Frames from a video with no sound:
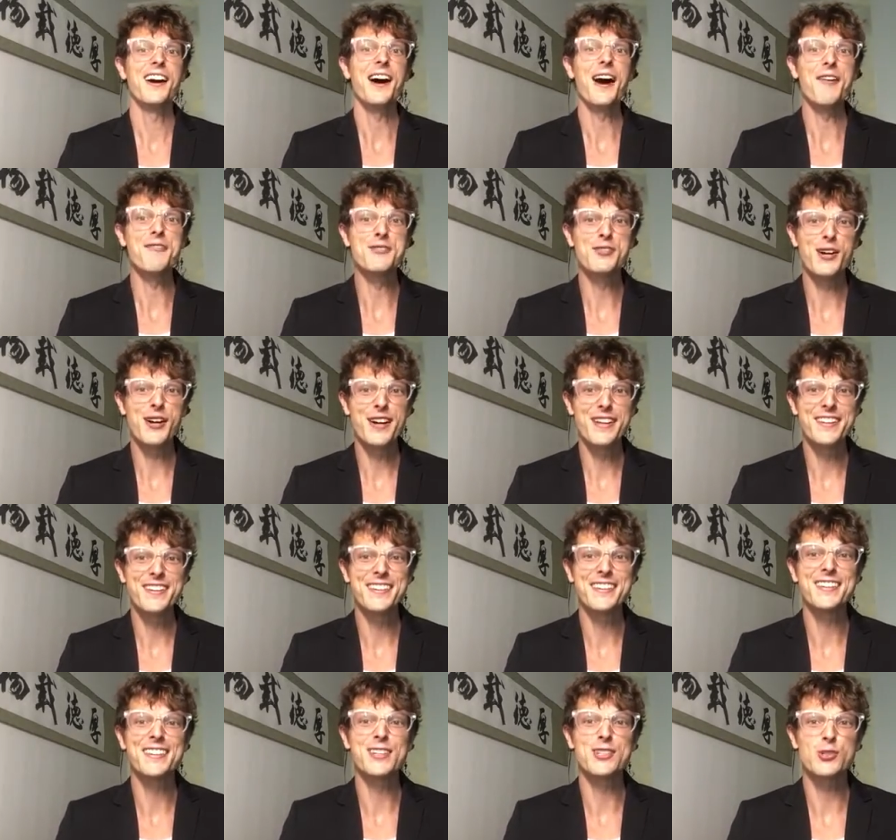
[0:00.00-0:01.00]
I've
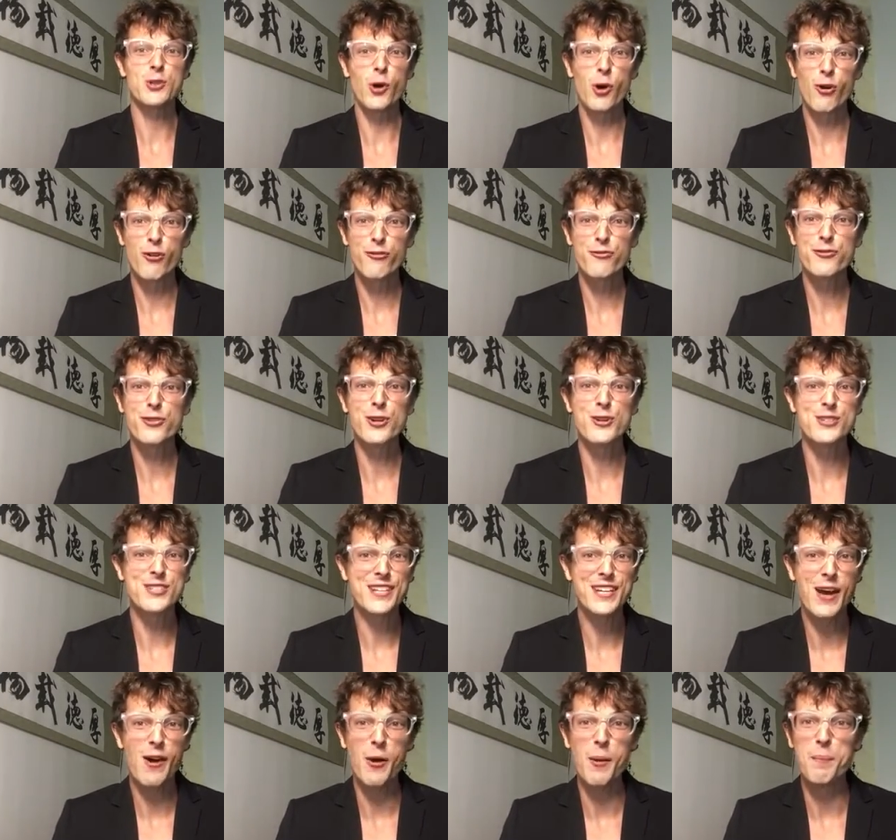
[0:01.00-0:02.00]
done the 12,
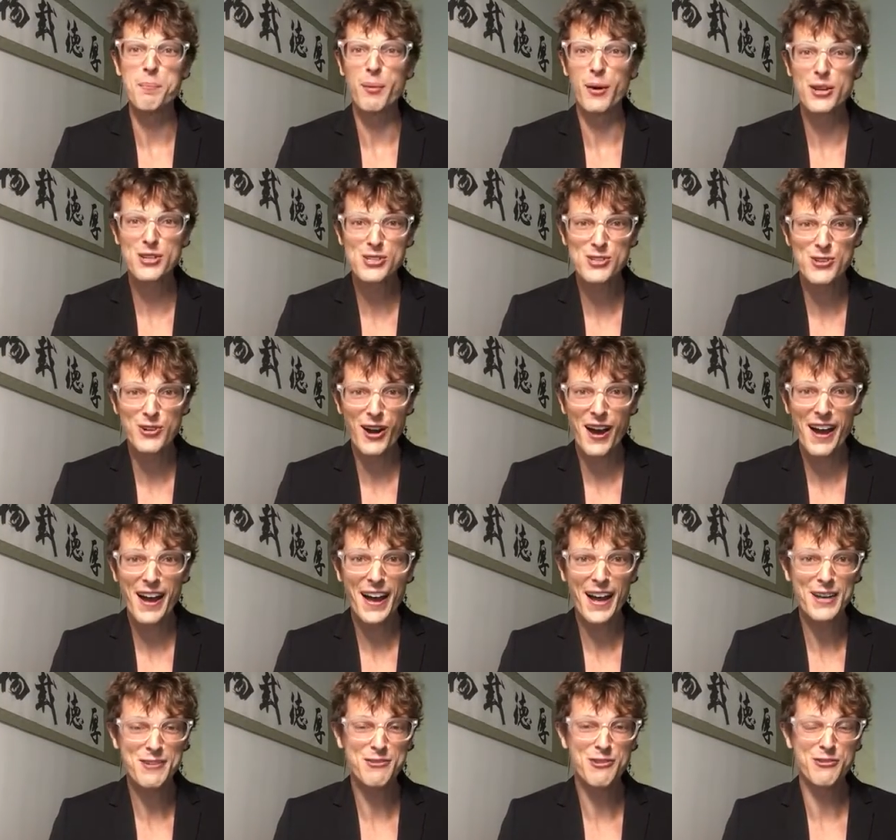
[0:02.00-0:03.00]
13-hour bus
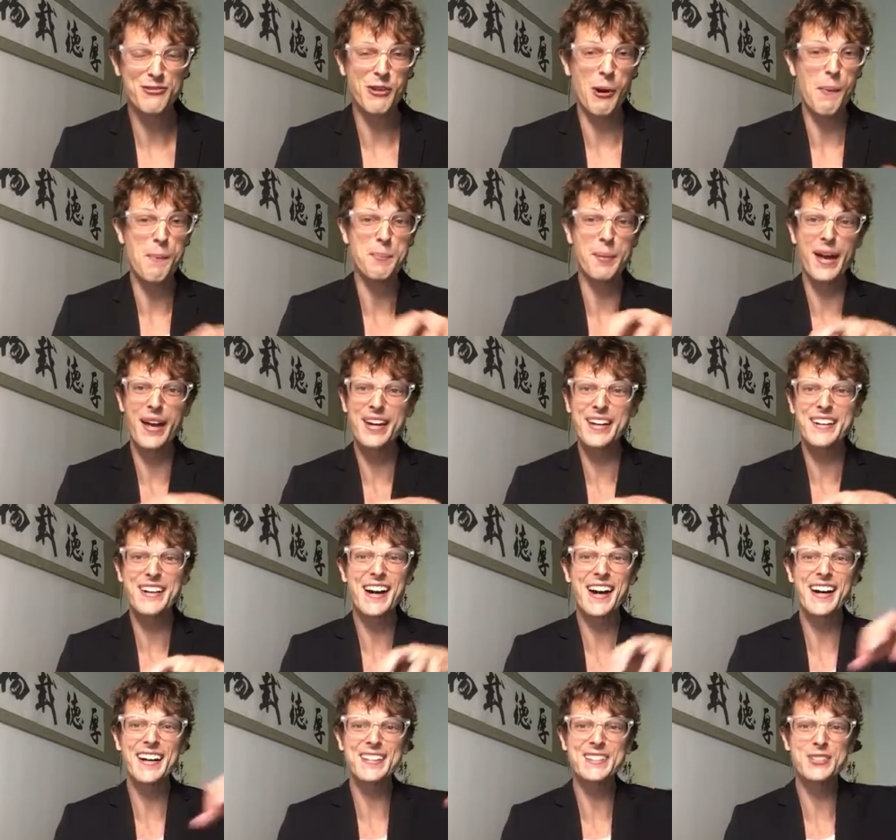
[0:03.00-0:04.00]
drive from
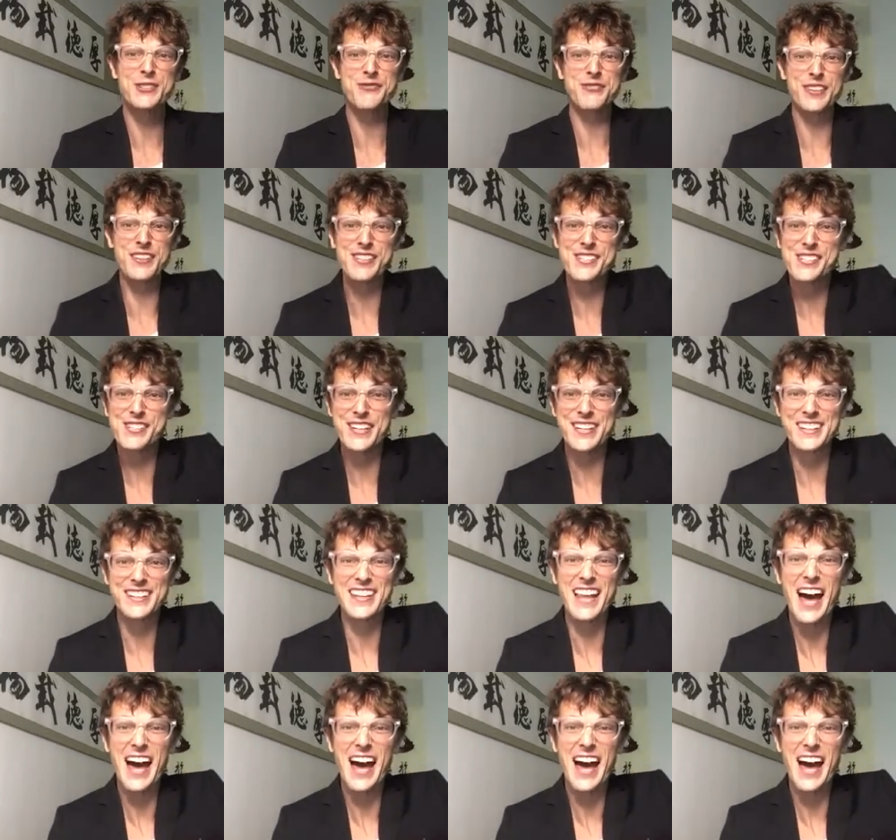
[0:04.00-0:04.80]
Bangkok to Vientiane,